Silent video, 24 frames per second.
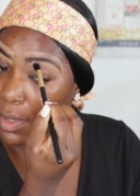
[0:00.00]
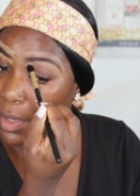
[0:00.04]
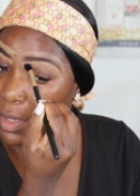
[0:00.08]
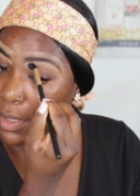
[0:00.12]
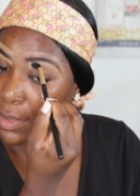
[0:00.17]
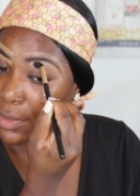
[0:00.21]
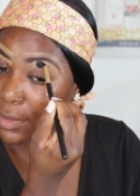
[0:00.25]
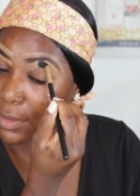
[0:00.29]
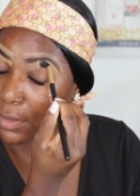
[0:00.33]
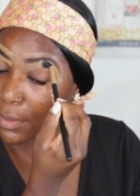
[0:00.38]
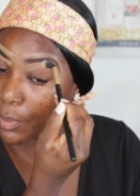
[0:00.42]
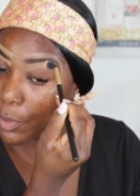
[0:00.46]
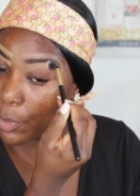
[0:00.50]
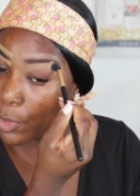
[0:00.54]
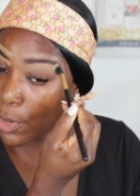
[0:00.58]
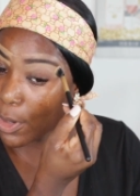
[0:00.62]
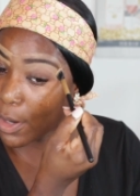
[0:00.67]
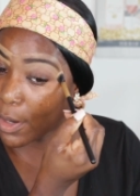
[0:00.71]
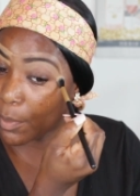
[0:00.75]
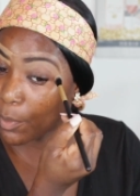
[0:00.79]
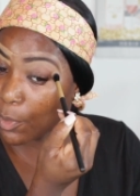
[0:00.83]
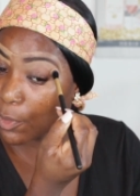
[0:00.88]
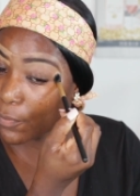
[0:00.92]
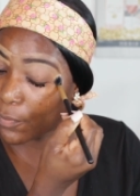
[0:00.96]
as a
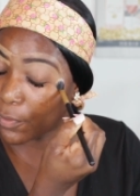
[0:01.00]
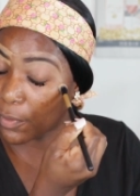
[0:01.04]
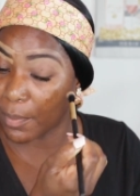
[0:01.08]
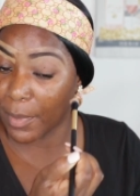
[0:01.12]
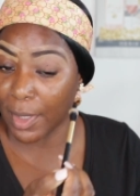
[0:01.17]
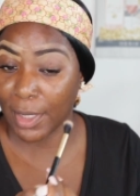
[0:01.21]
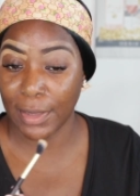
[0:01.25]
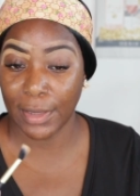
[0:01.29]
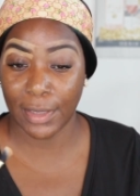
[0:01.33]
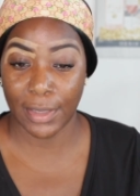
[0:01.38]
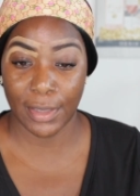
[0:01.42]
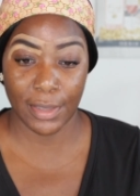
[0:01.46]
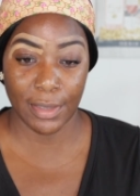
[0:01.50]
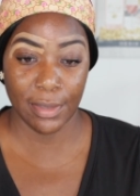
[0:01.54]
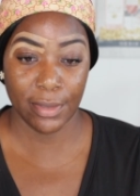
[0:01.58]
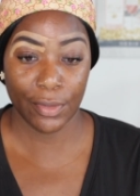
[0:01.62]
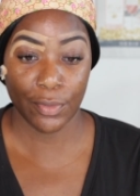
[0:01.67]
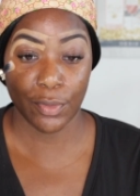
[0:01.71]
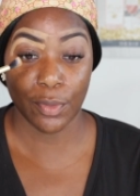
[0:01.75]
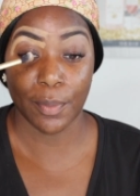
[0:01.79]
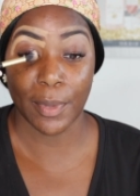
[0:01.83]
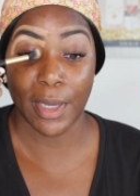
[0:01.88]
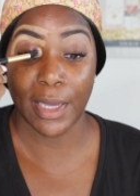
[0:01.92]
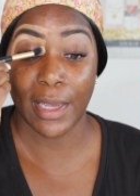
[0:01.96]
primer for my lids,
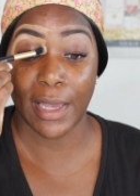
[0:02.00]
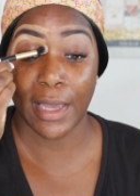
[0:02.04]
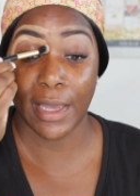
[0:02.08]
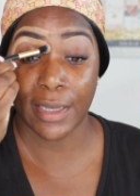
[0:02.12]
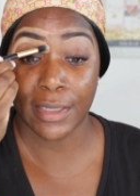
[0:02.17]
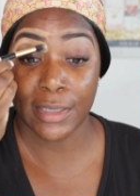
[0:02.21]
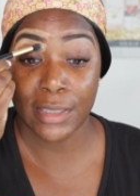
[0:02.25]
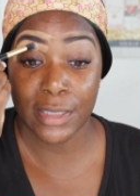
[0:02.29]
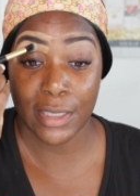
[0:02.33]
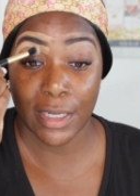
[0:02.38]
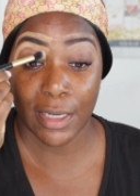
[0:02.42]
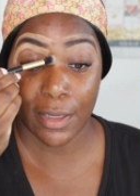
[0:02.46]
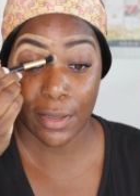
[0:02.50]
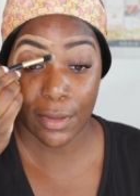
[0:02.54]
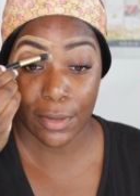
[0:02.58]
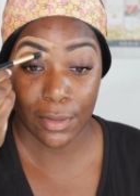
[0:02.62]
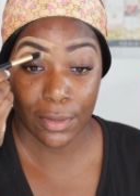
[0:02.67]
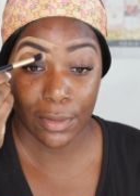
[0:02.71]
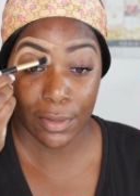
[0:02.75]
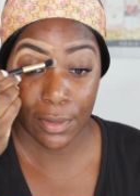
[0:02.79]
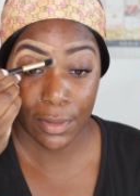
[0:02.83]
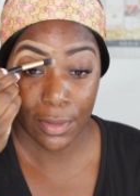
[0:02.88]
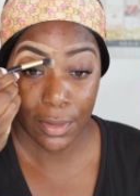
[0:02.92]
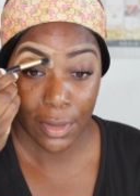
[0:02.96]
for my
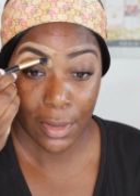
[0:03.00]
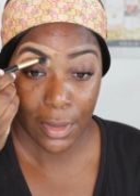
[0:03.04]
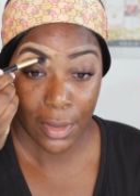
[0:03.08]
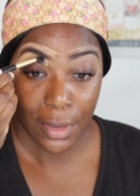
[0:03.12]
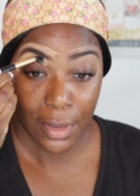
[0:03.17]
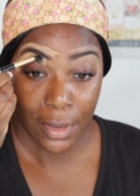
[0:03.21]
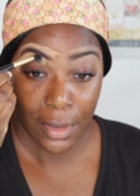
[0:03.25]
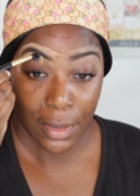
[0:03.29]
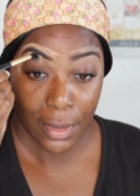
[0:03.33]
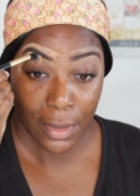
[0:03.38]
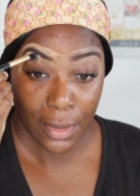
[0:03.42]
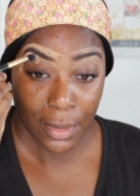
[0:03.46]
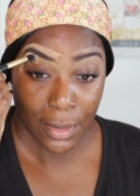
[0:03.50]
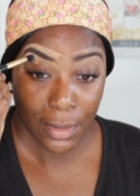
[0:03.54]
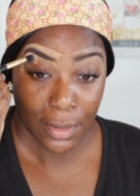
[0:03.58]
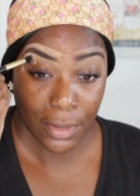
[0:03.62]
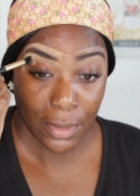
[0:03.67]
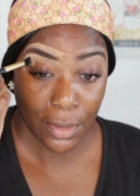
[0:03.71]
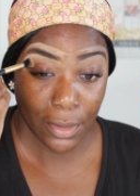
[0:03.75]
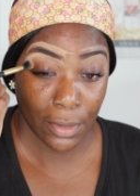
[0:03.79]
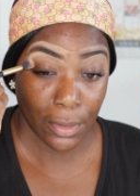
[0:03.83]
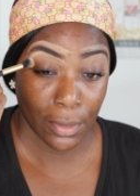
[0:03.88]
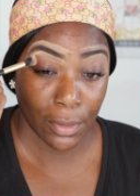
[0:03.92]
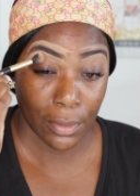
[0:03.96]
eyeshadow.
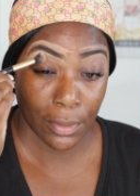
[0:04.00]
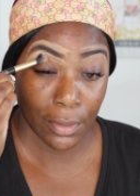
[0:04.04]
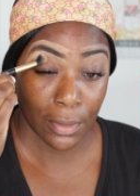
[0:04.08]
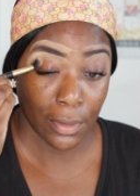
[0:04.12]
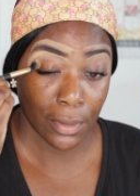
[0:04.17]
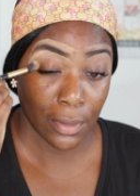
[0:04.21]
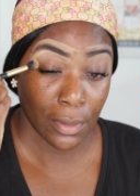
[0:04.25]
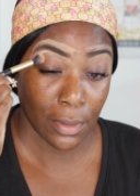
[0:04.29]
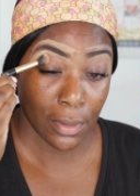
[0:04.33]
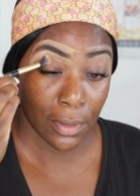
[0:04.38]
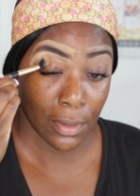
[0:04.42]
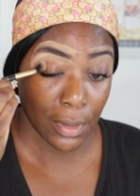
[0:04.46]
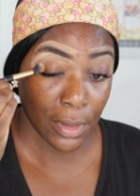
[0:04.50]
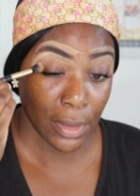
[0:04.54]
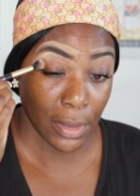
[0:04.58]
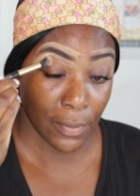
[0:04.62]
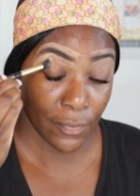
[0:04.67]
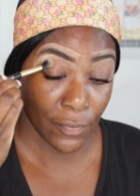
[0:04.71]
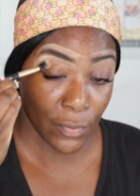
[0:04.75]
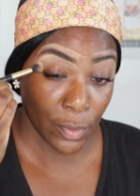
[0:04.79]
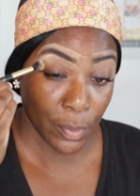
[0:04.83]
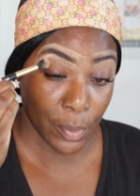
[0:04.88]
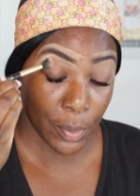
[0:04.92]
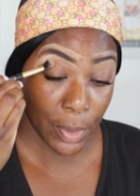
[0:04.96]
So
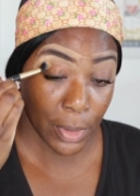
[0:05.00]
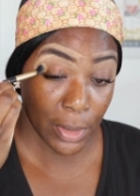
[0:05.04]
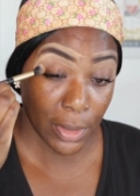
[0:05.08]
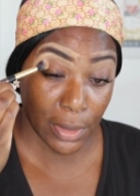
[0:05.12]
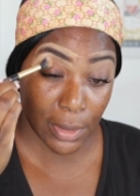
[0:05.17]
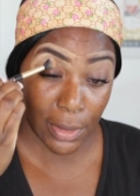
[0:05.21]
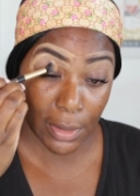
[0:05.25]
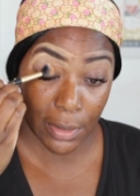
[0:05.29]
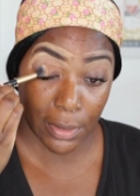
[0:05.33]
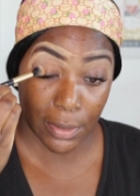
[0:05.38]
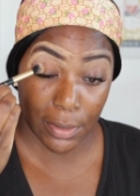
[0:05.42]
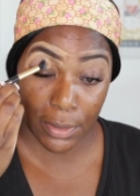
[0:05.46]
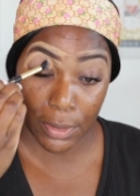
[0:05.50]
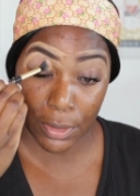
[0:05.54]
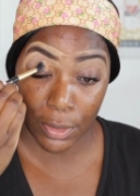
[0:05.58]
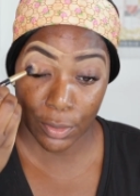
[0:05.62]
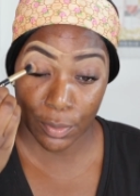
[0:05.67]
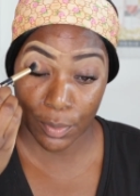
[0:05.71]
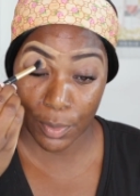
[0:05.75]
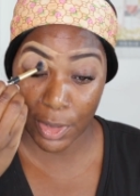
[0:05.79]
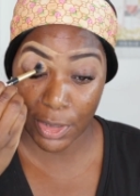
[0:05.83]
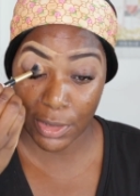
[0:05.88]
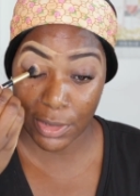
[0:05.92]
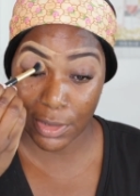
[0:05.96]
if you put too
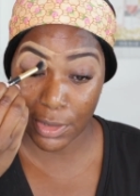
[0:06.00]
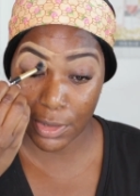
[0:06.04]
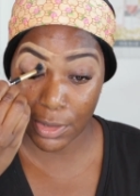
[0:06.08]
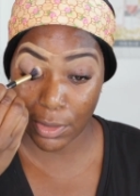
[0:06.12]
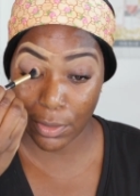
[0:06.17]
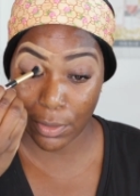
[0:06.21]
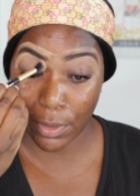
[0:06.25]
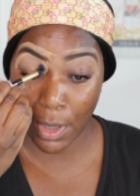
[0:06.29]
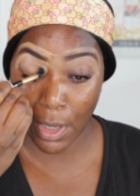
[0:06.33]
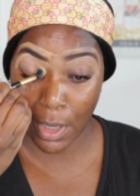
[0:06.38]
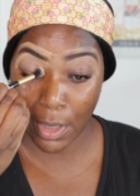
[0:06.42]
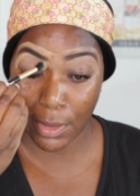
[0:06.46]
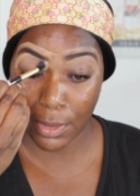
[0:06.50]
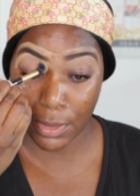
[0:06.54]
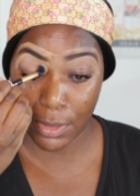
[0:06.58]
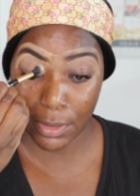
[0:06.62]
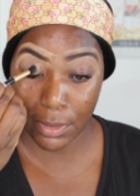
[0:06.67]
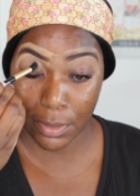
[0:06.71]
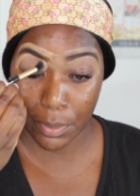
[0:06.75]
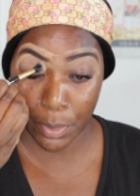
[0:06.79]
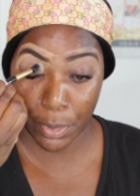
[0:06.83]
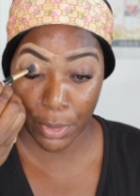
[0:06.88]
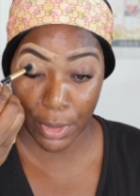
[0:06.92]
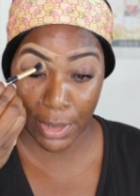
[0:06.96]
much, it's okay,
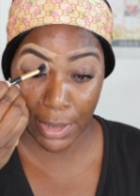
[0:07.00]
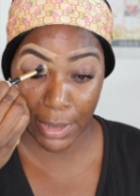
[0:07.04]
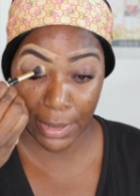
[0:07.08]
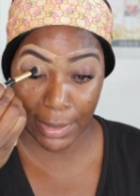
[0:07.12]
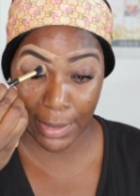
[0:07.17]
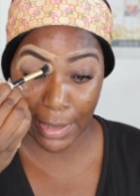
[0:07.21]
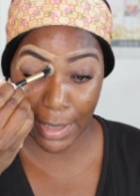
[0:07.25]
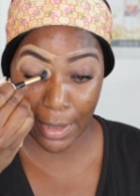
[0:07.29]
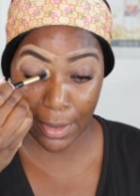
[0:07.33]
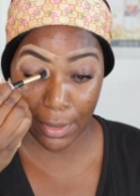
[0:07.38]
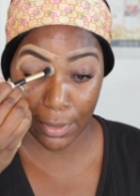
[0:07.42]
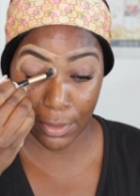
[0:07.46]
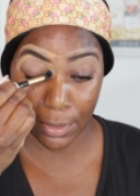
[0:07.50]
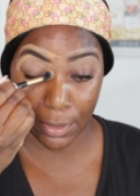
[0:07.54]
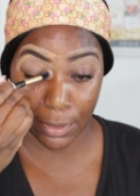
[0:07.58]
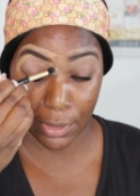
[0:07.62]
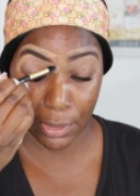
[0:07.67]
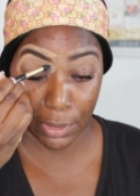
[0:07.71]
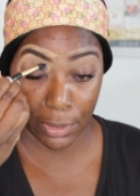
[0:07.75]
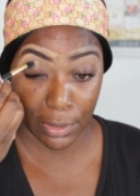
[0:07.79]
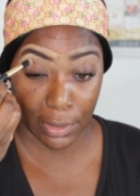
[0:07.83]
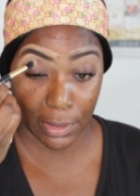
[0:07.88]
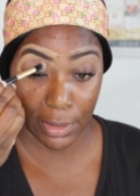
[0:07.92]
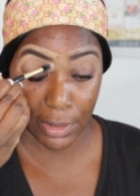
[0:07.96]
just bring it down on
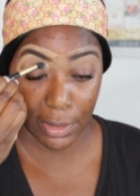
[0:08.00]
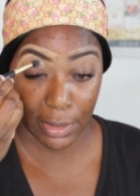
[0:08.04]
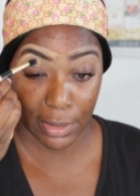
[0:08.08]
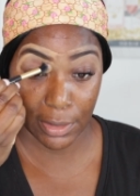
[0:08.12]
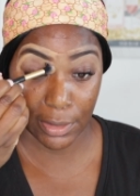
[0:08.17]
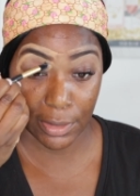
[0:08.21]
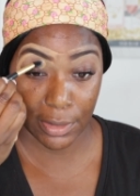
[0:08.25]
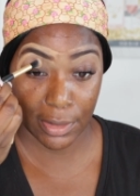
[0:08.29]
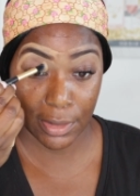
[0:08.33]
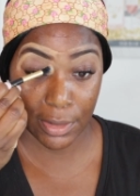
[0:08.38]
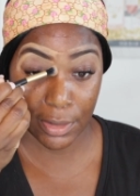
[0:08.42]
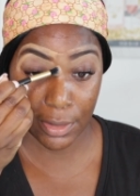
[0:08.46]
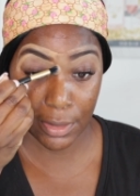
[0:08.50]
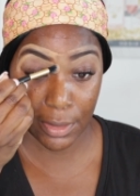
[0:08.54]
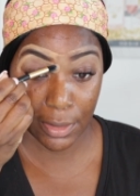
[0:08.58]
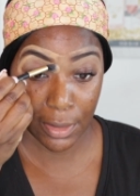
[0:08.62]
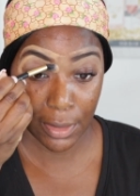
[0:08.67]
your lids.